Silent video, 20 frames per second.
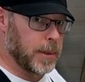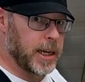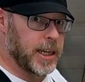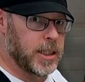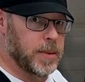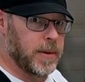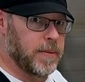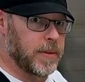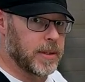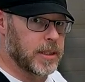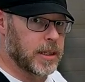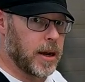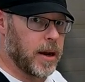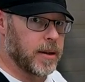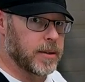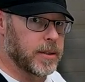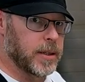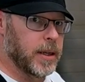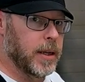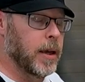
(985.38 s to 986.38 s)
placement
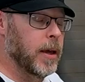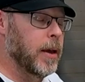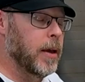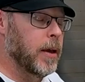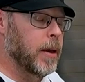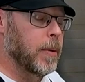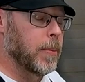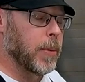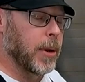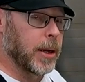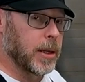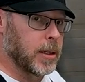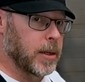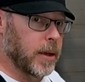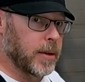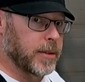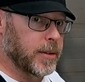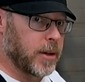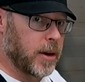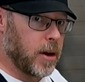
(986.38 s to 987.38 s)
viscosity, but it
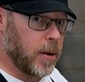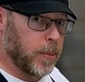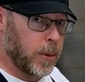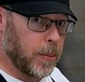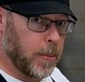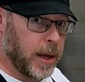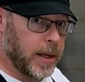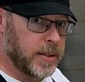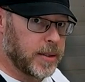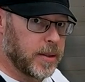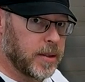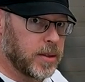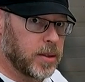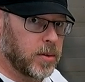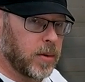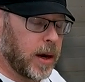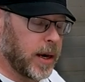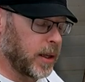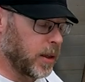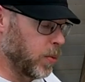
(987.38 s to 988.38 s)
doesn't compromise the
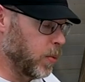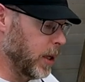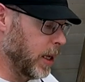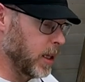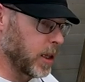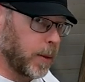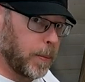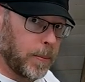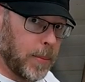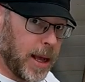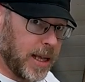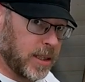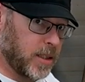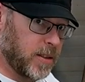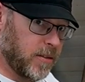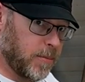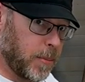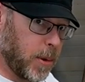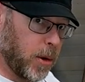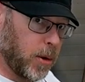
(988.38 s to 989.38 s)
strength. We get the
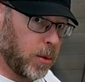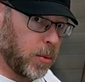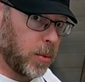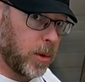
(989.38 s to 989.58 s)
best of both